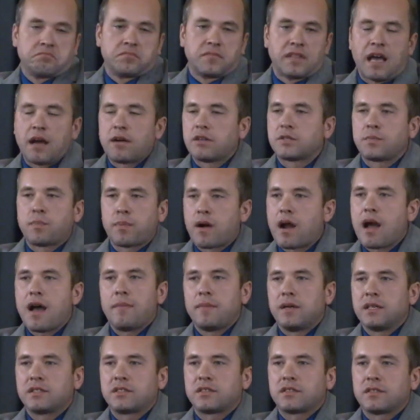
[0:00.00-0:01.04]
That was a
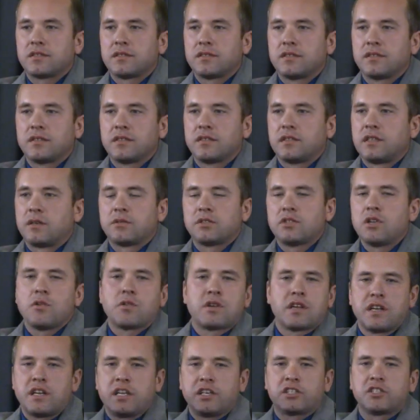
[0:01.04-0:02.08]
promise. There was no
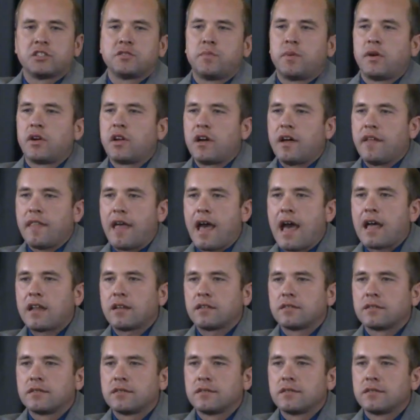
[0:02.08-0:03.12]
conditions put on that.
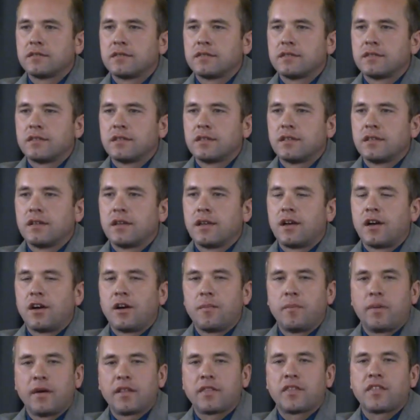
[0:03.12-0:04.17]
Oh,
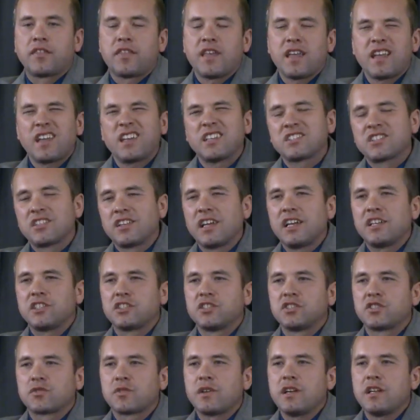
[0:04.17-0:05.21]
but the thing is,
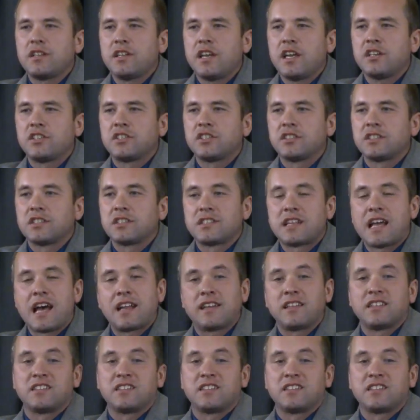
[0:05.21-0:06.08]
Galatians 3 teaches it's not